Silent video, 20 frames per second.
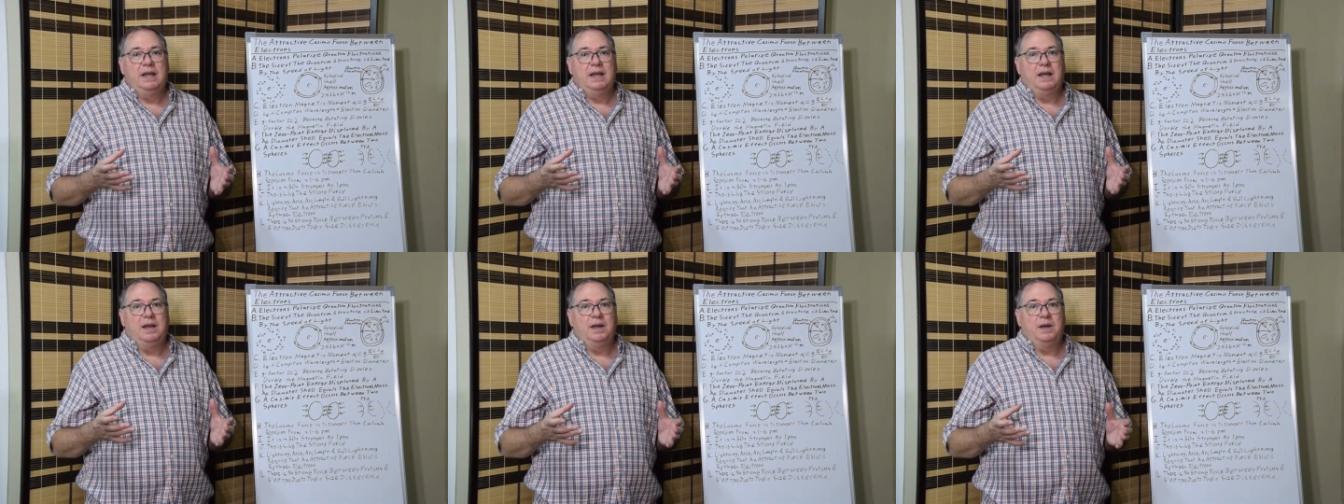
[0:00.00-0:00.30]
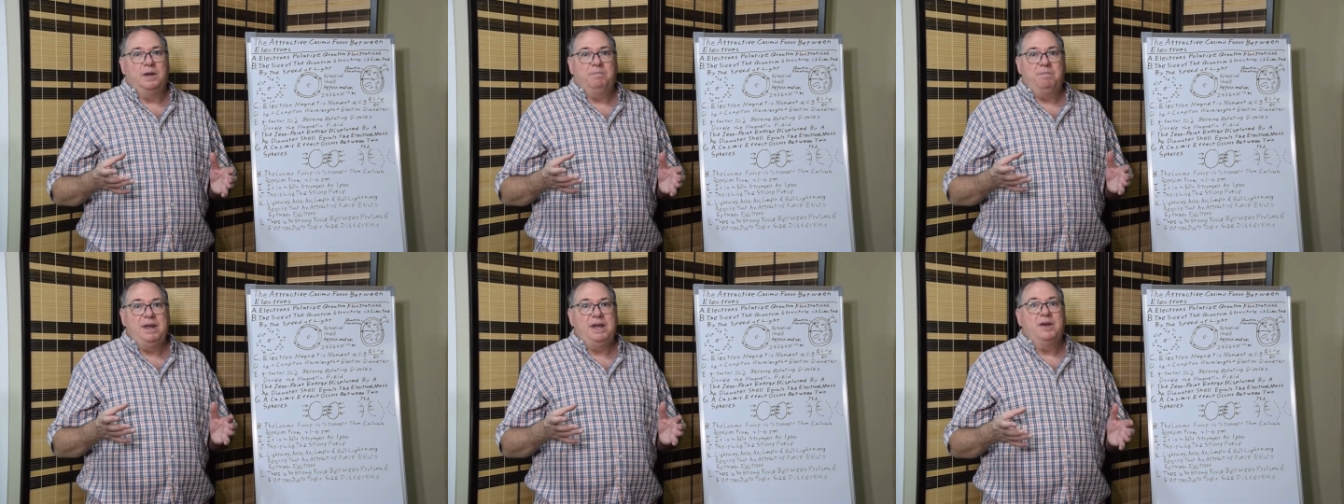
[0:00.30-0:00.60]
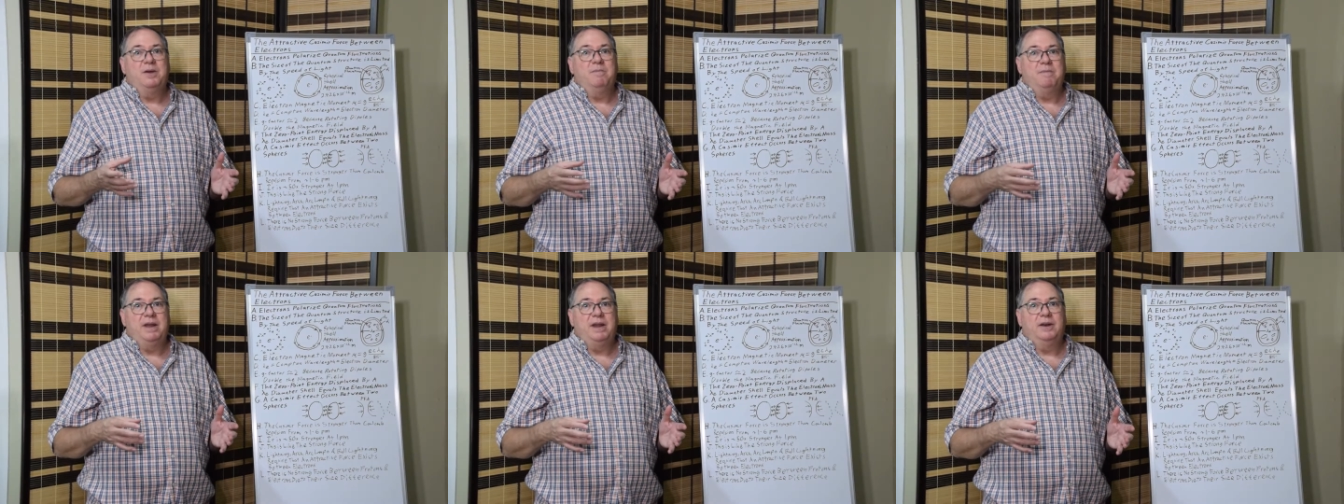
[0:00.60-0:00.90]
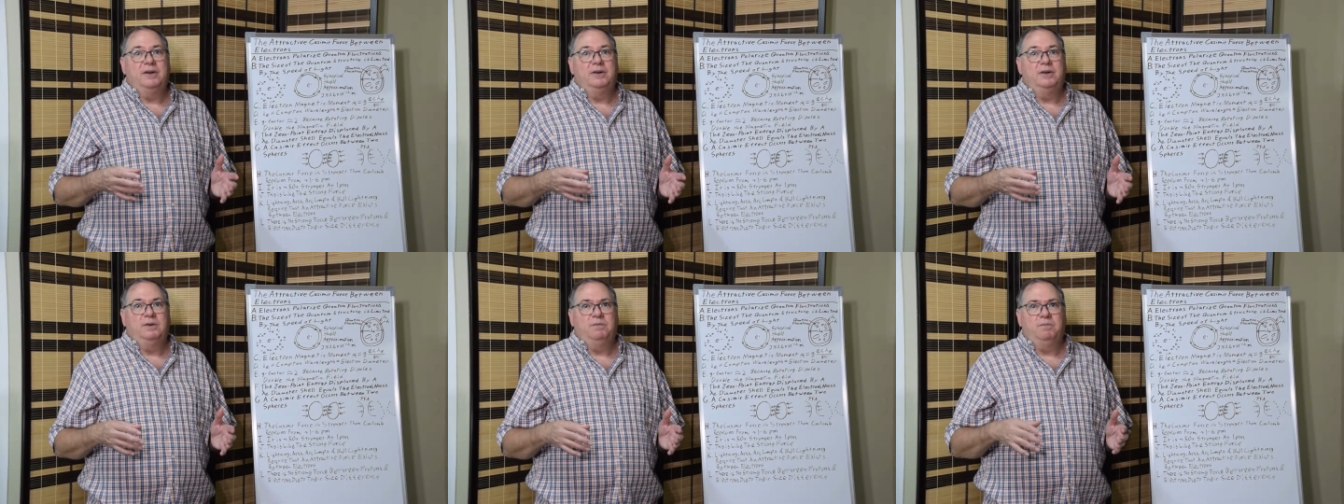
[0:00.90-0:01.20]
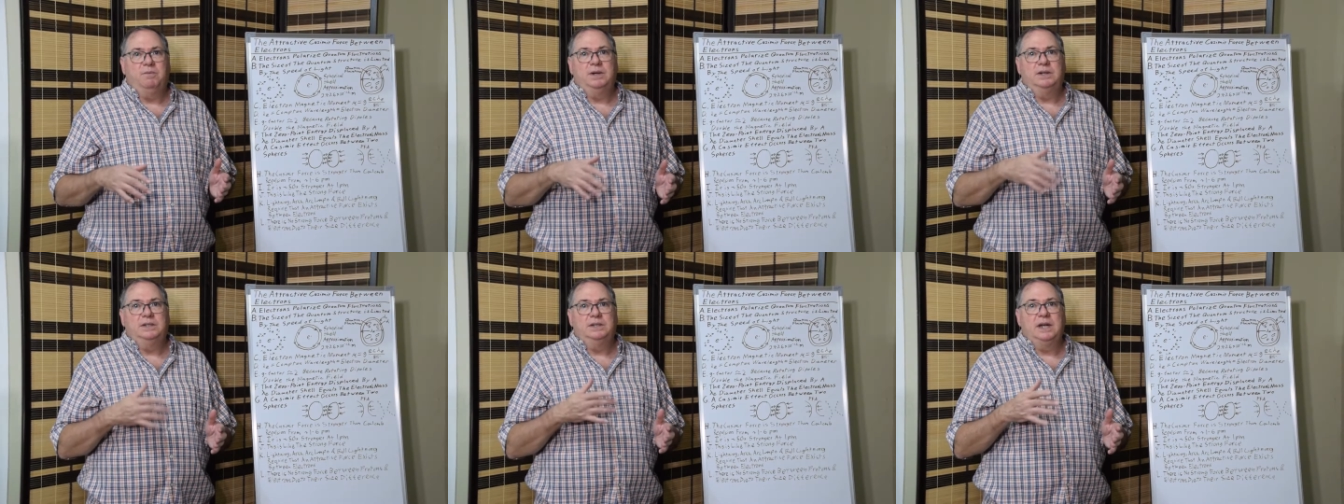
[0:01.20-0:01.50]
picometer,
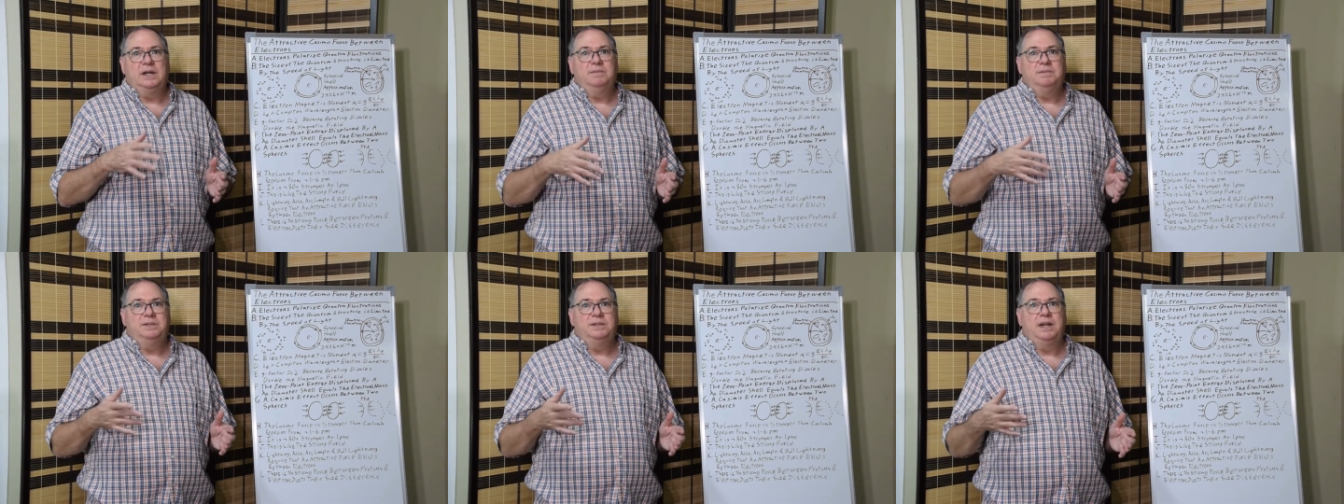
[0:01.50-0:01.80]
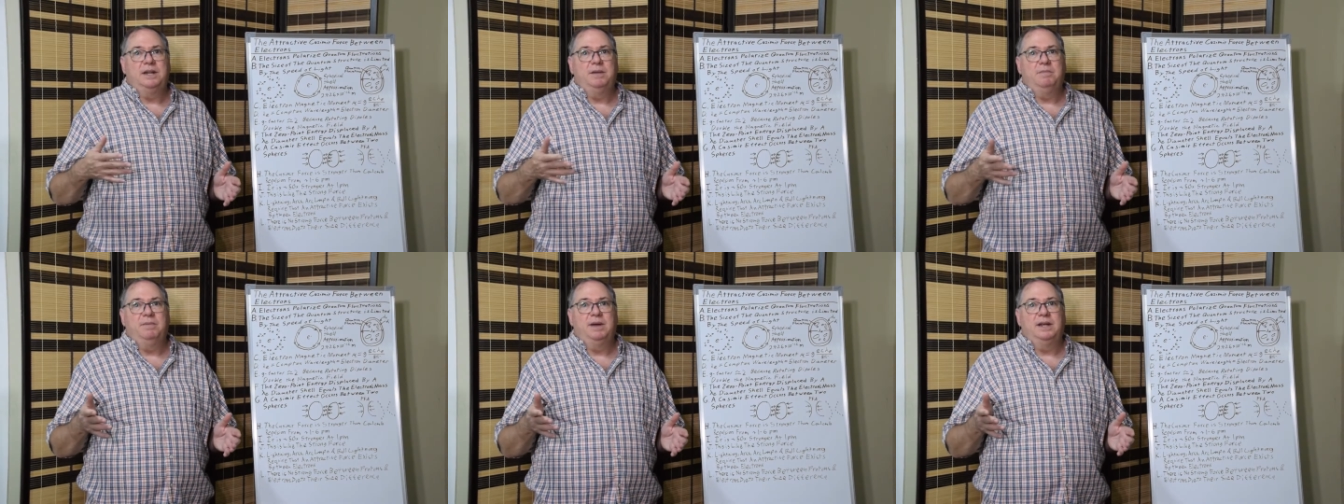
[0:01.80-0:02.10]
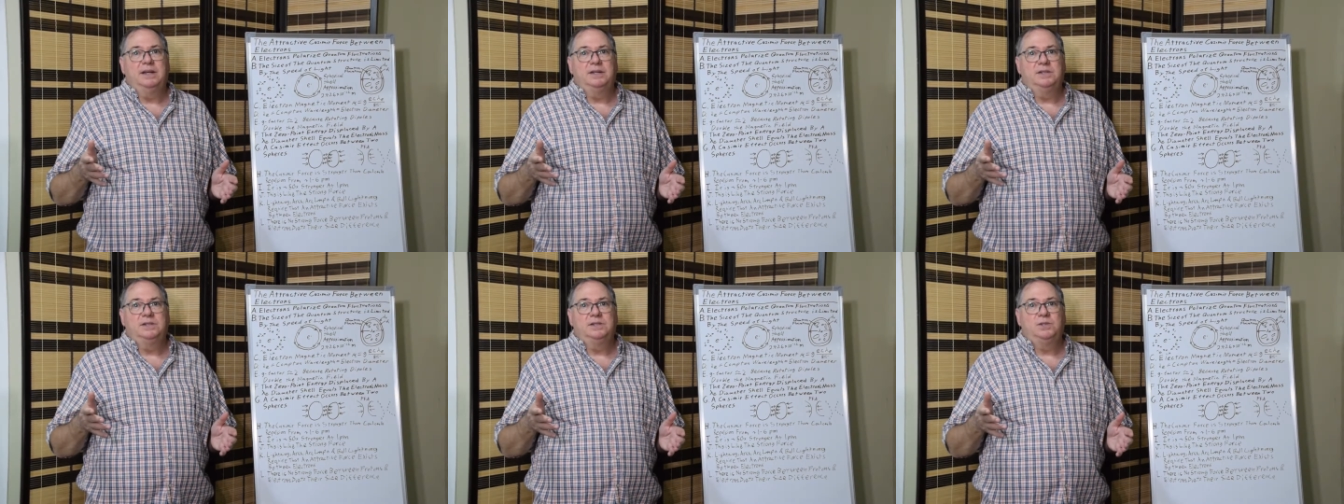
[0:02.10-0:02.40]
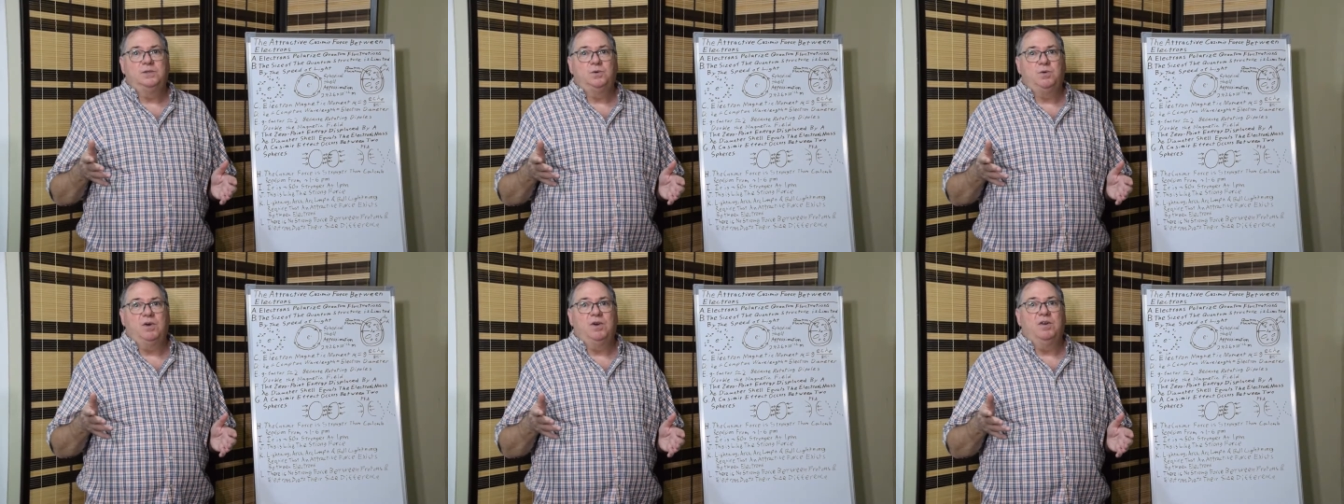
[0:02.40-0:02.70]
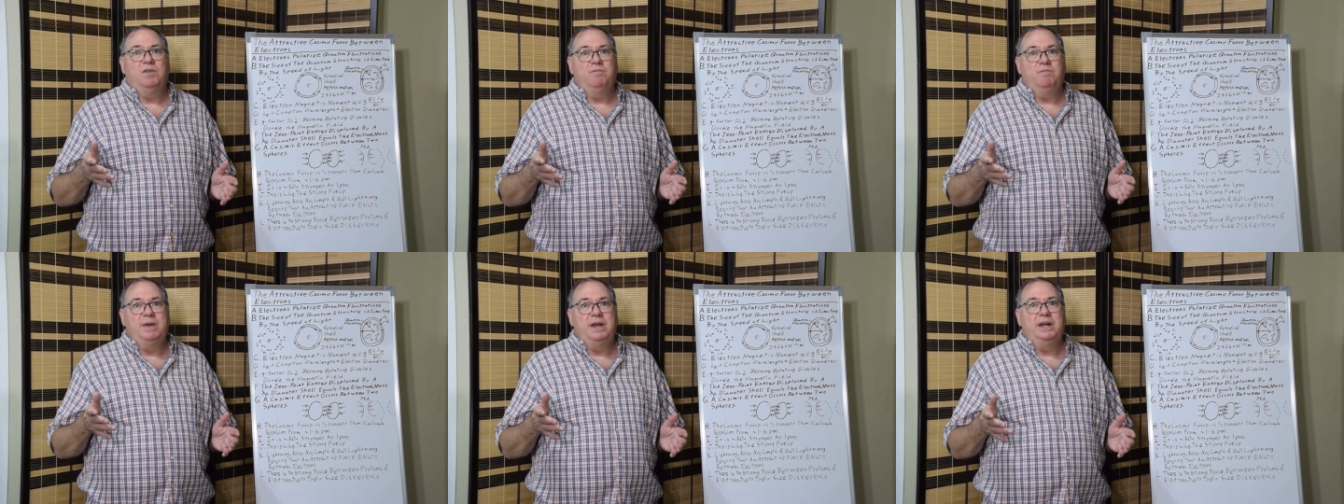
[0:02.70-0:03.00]
1 times 10 to the minus
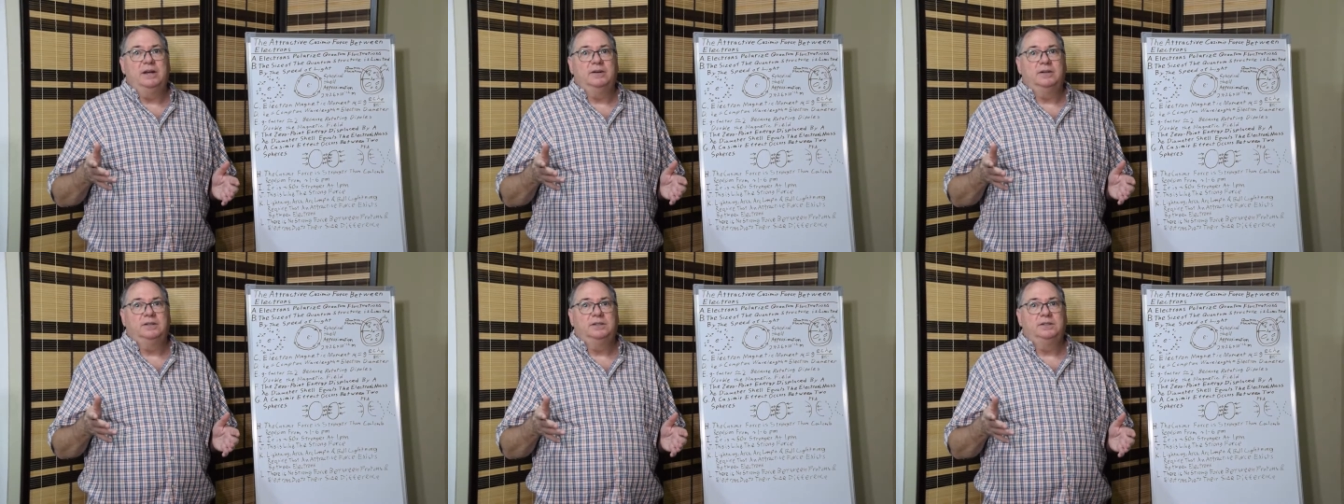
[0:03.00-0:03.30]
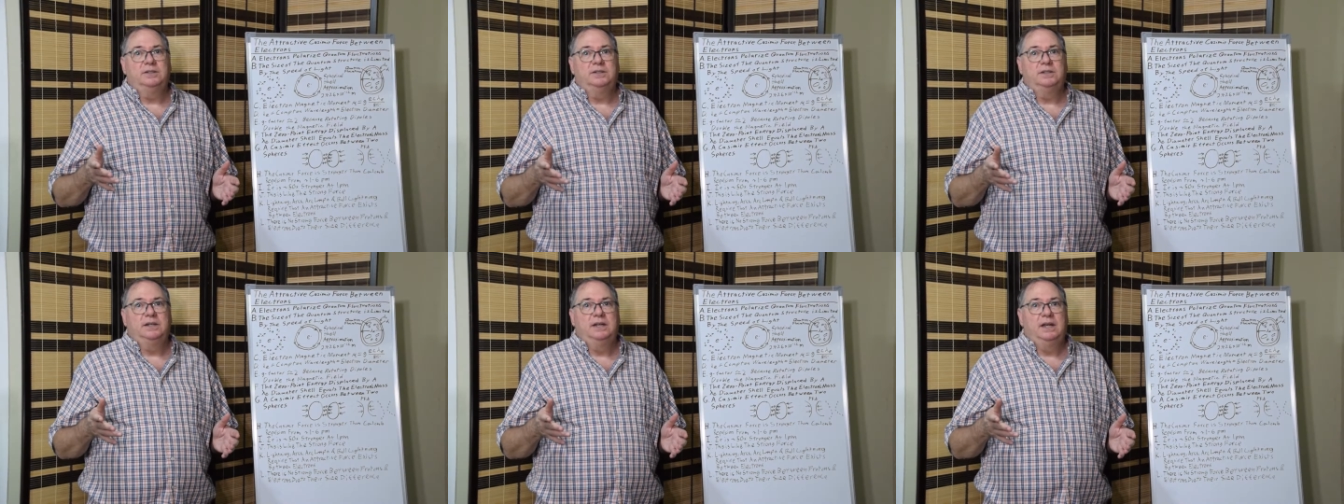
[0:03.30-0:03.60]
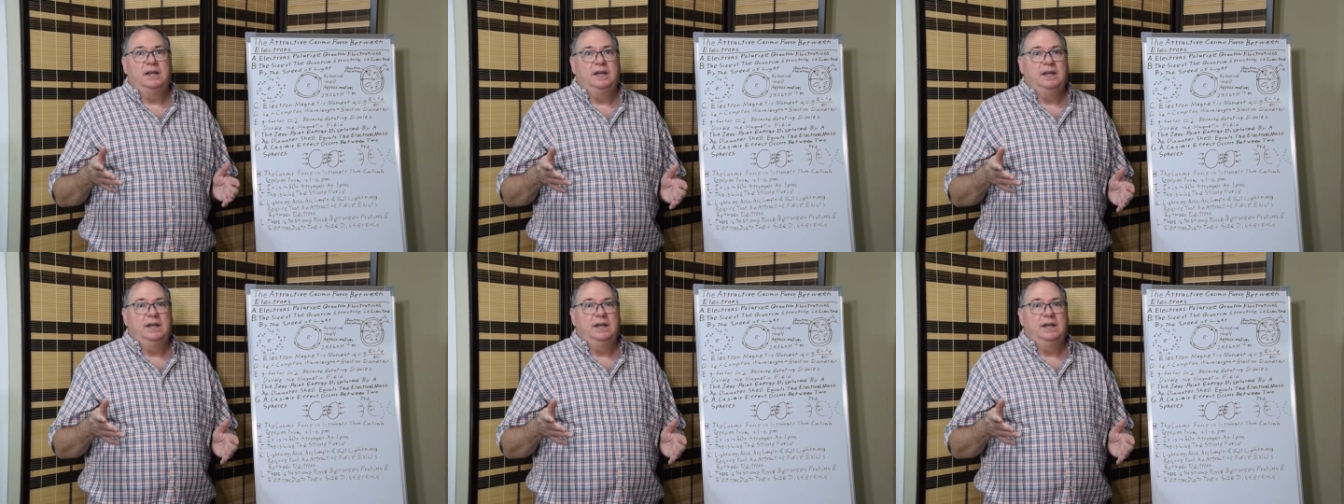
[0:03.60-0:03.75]
12 meters,